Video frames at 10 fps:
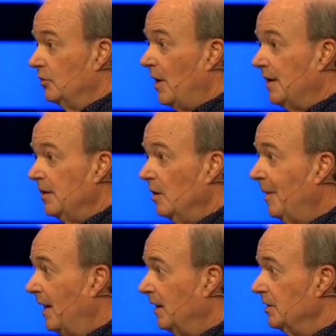dragging our
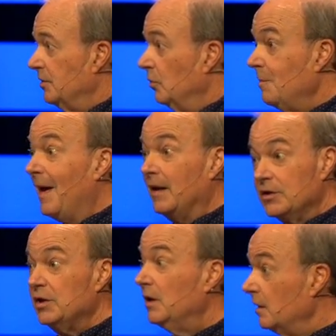baggage, we're
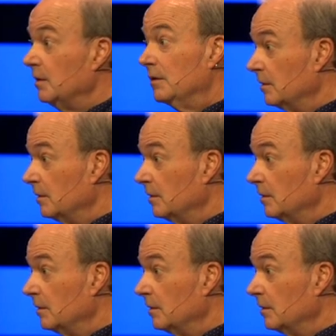managing.